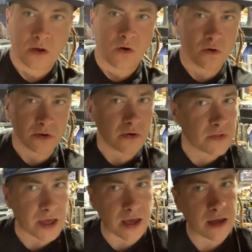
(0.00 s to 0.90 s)
Or do
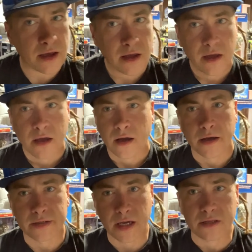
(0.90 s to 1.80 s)
they?
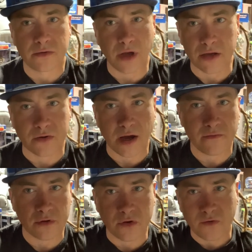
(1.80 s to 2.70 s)
Because I
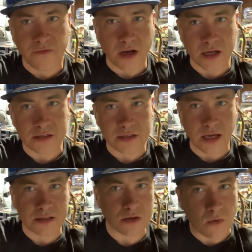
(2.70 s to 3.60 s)
traveled 2 fucking
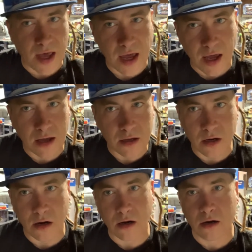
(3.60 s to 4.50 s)
states away
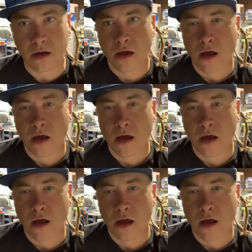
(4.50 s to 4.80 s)
here